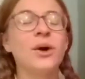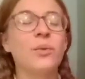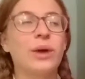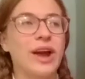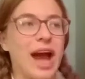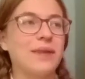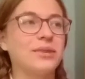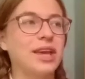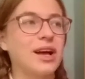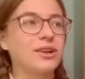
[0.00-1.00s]
where
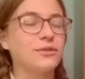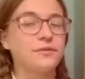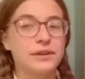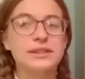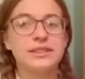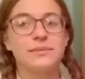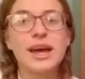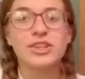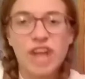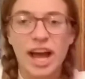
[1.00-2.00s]
Abigail first
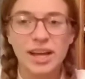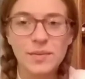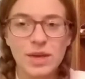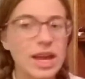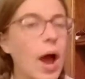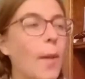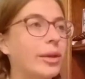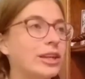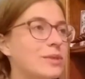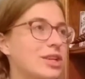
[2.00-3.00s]
met Jackaby
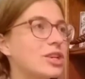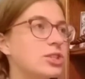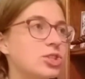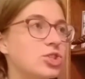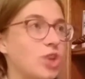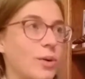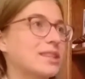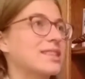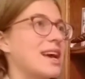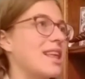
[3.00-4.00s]
made me so
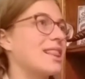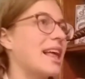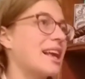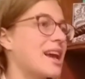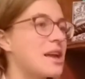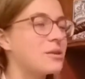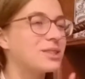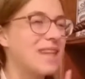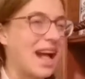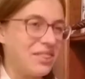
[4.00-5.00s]
excited. It
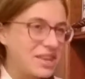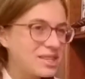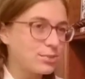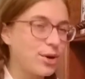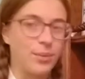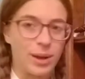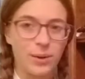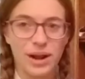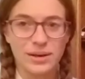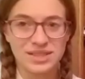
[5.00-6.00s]
was at this moment
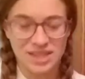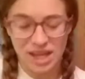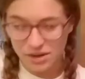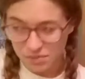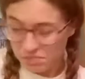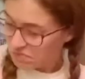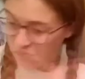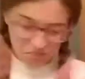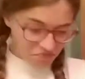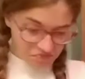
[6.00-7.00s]
when I was
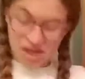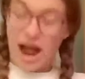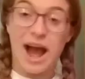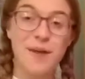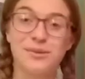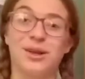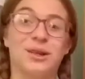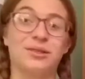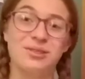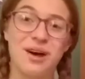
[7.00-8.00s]
I'm gonna
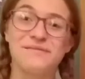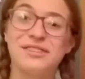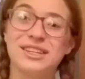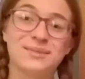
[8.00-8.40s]
love this